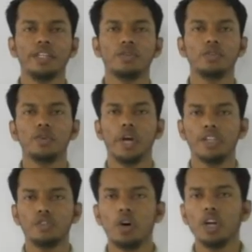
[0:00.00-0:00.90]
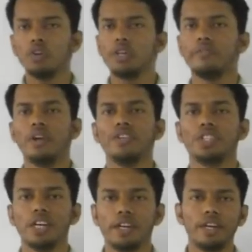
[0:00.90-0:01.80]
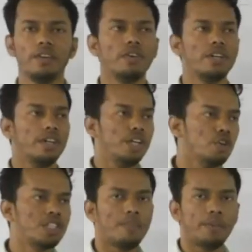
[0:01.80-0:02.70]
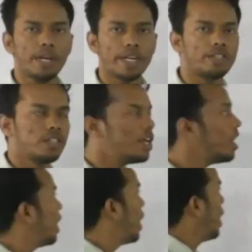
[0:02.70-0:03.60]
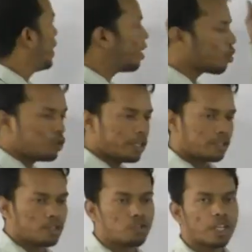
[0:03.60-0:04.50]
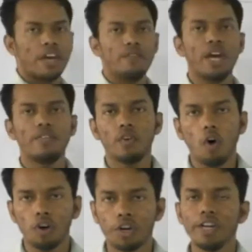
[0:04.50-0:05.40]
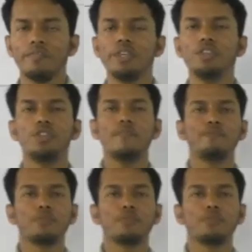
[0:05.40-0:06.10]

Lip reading: So as you all know that we have started one new chapter, that is redox reactions, and we have already finished